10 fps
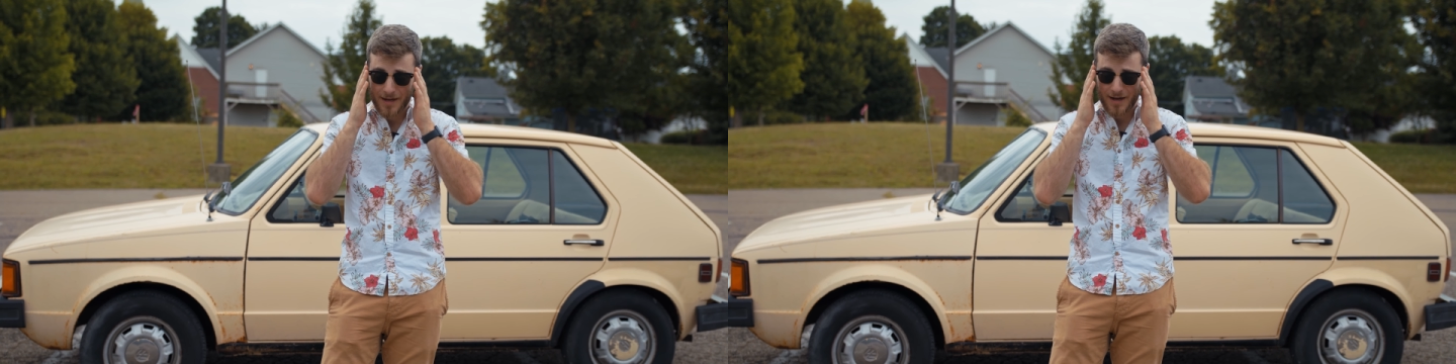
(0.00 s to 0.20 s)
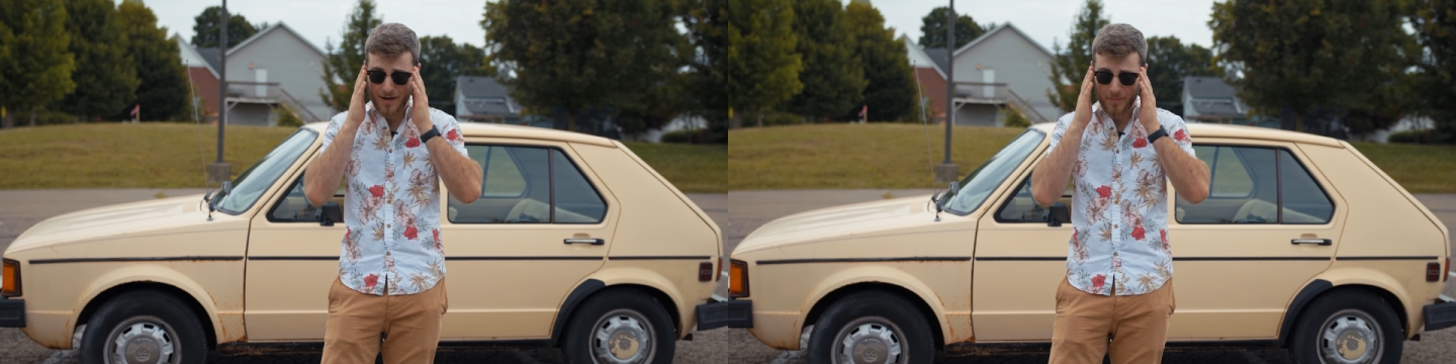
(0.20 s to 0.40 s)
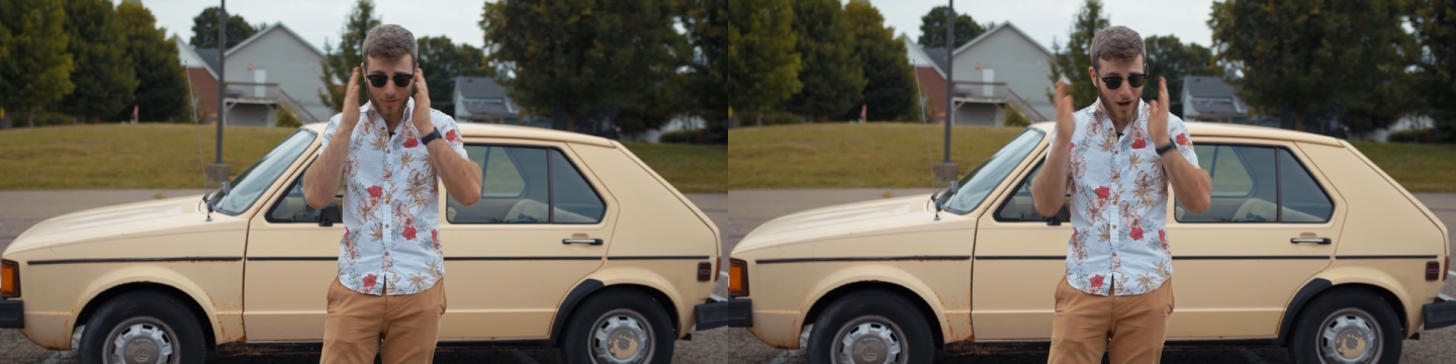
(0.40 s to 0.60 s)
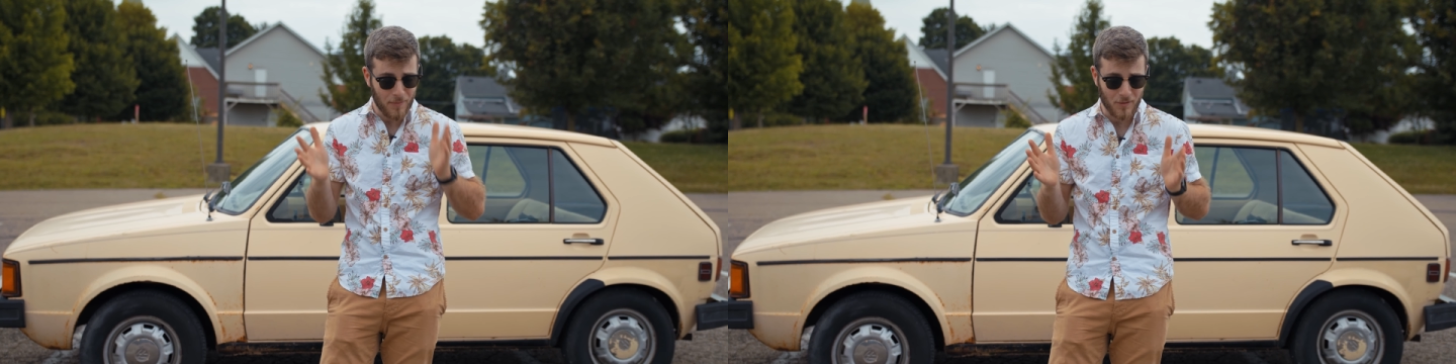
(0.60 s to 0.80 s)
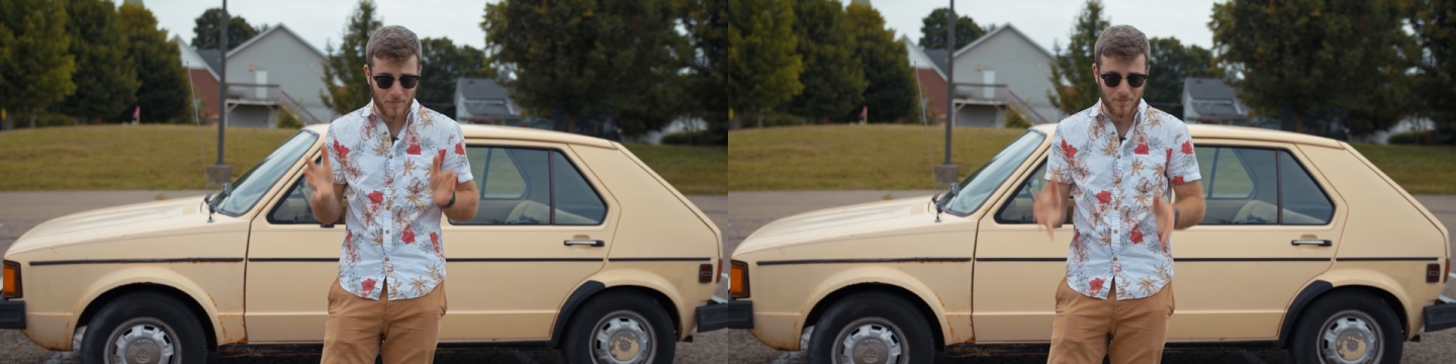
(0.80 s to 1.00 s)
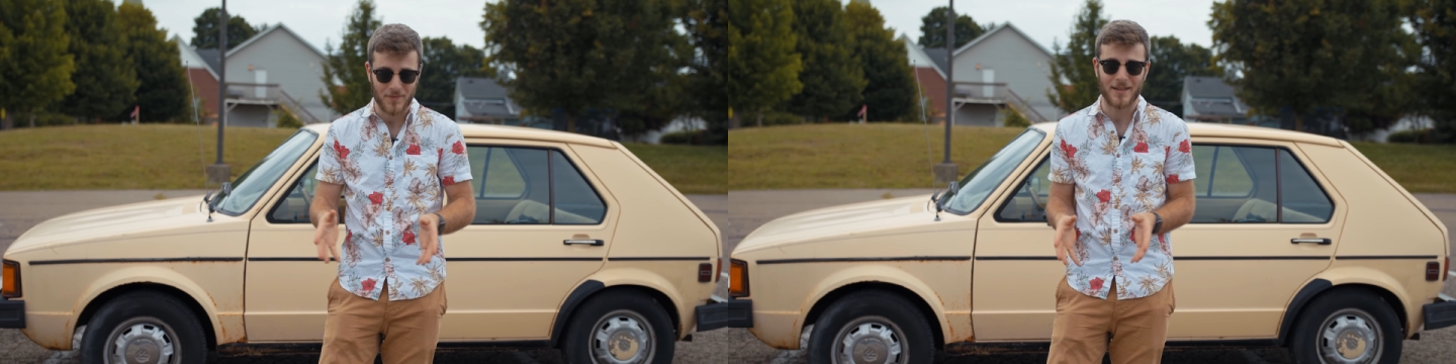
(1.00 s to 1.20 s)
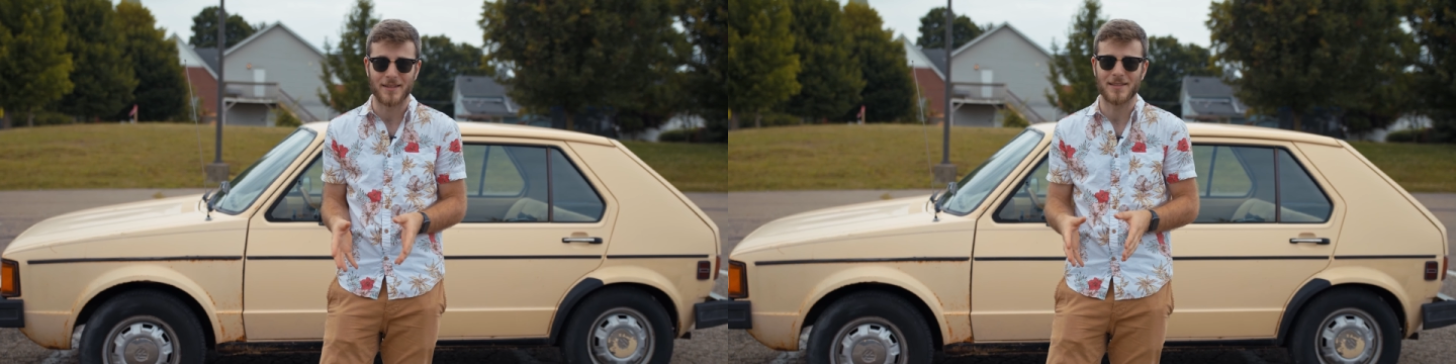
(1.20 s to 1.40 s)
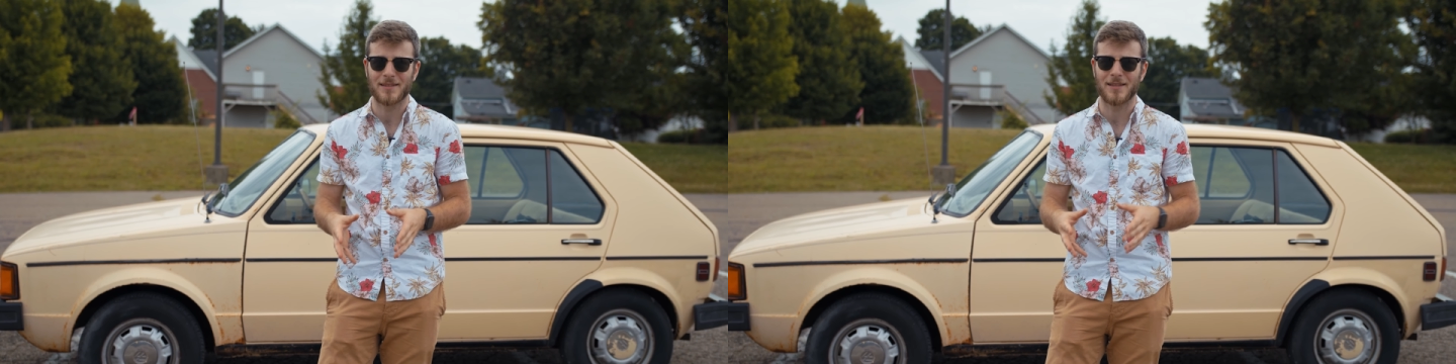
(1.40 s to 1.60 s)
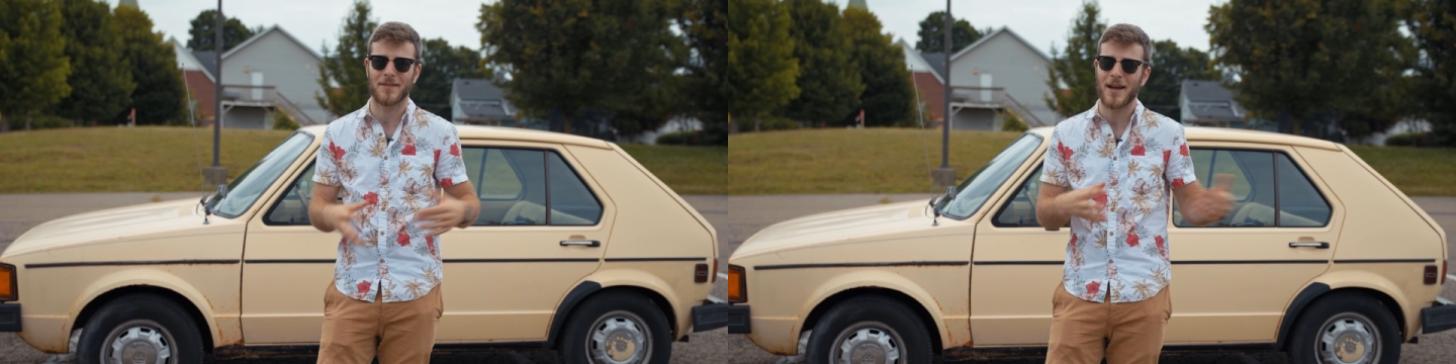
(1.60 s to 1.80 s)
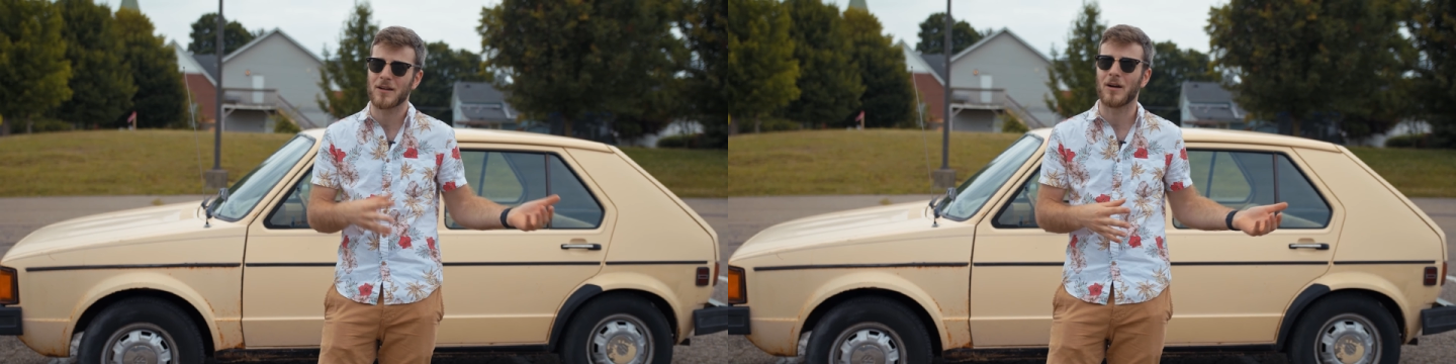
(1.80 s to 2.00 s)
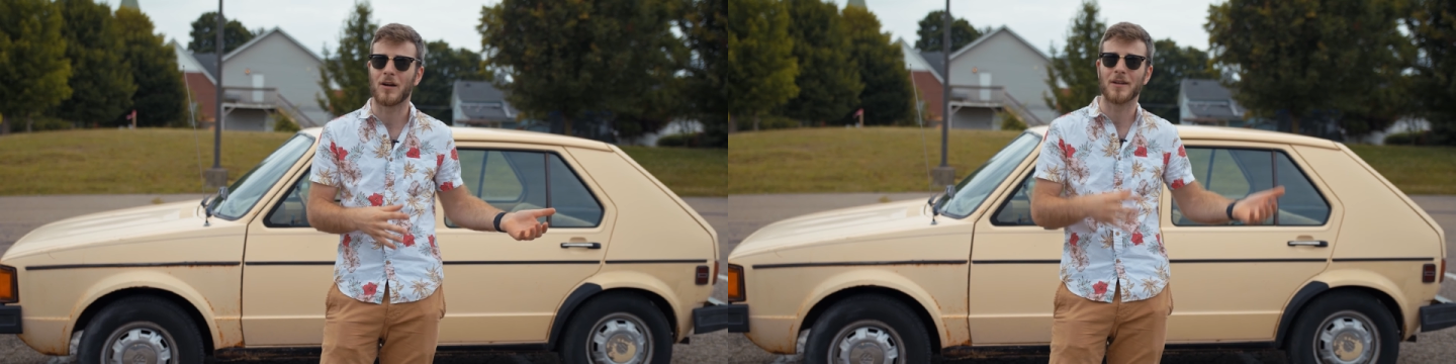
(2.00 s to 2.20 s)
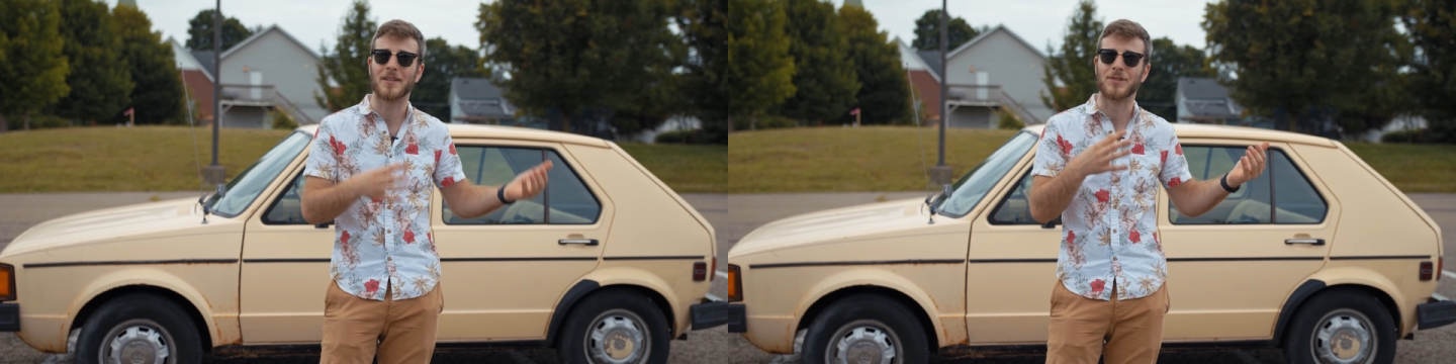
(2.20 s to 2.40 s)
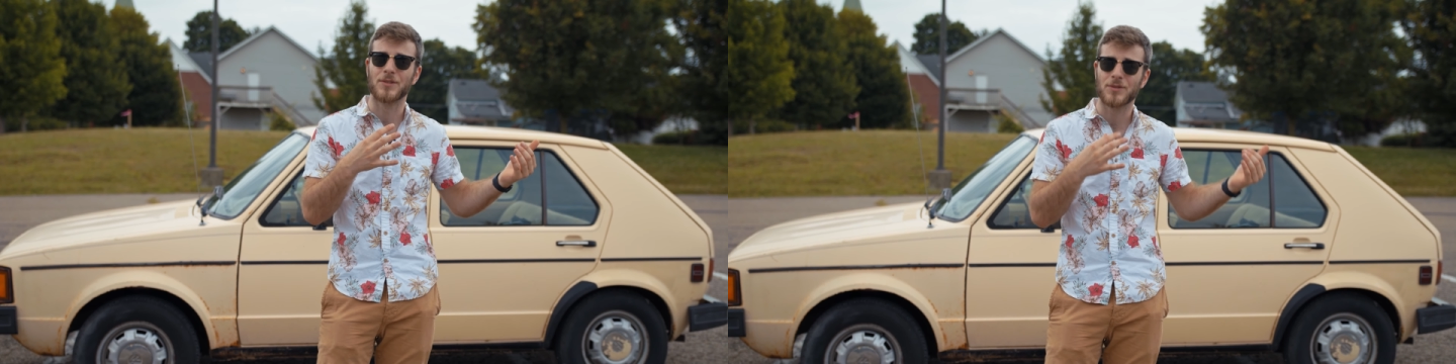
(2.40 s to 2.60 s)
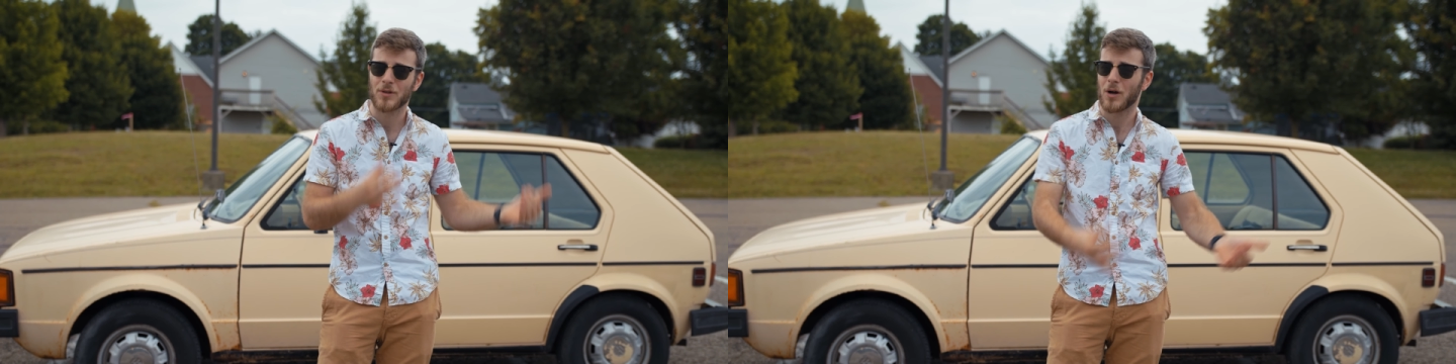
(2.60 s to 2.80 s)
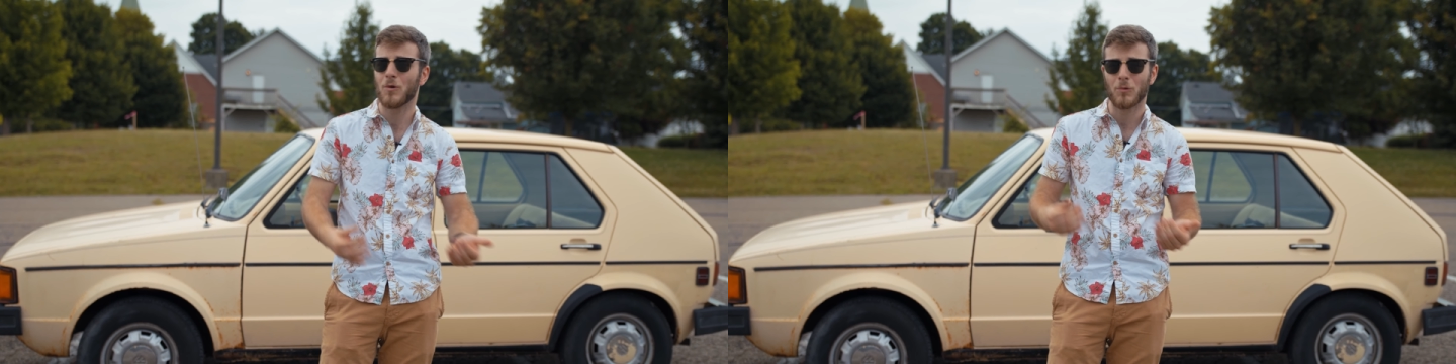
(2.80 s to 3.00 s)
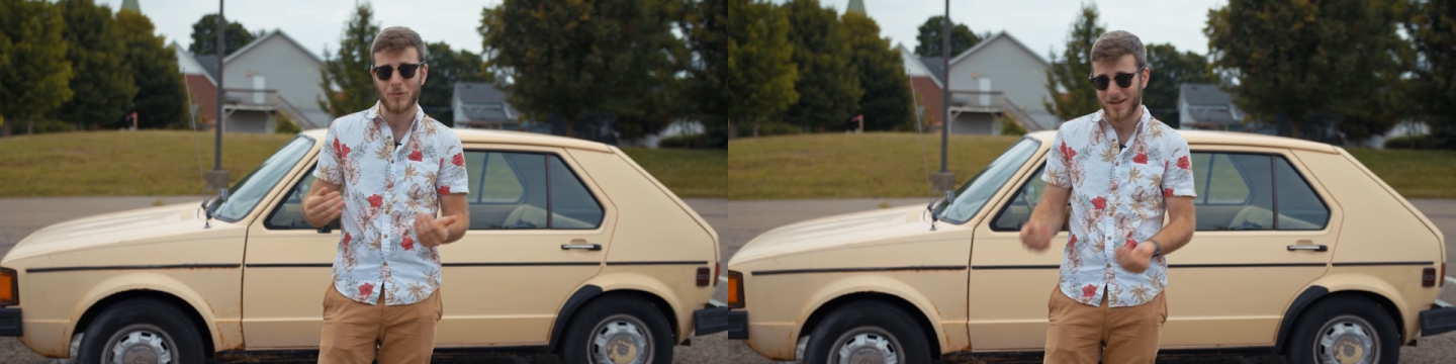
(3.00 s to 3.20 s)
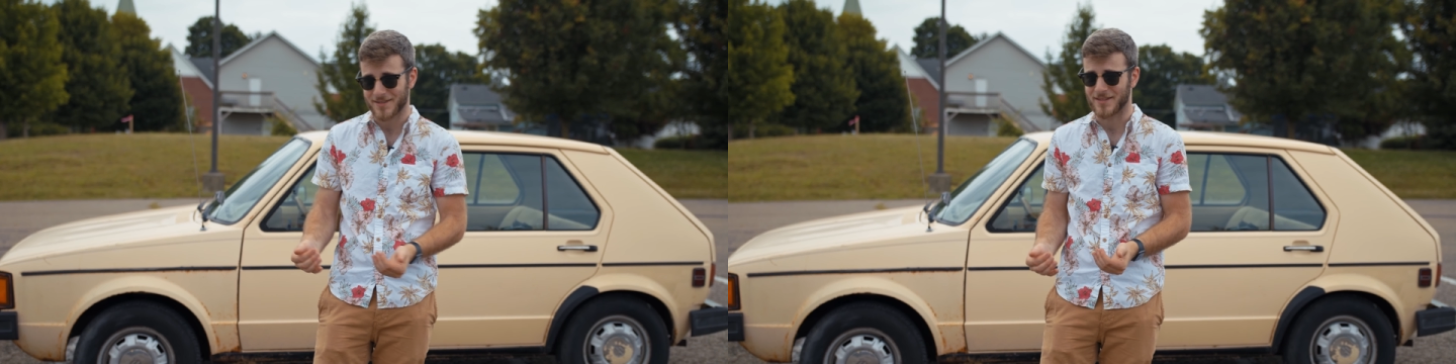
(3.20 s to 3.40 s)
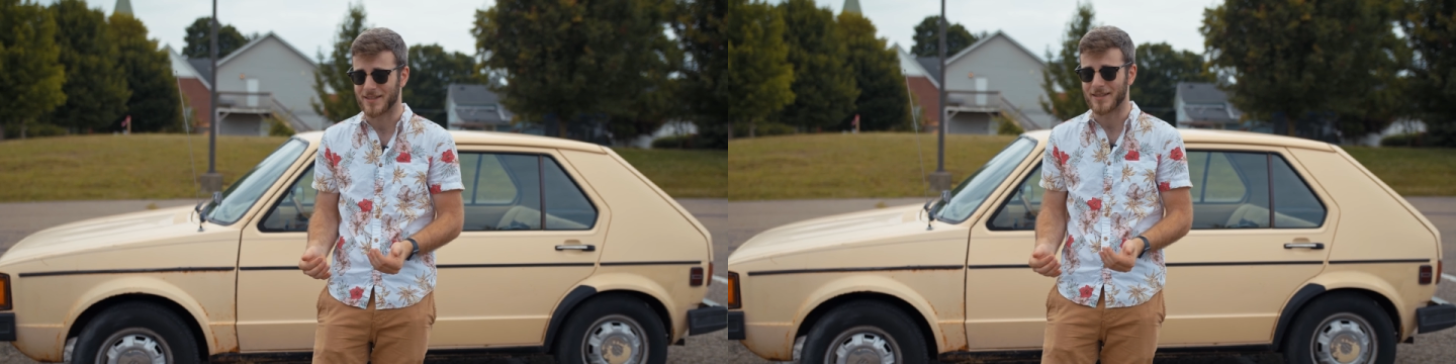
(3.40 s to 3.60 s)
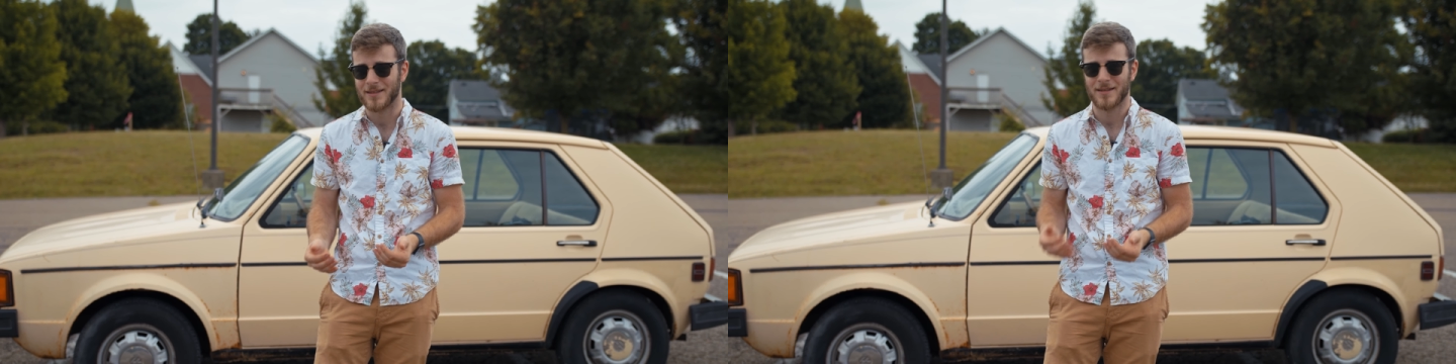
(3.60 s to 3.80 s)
The problem is that car is so rusty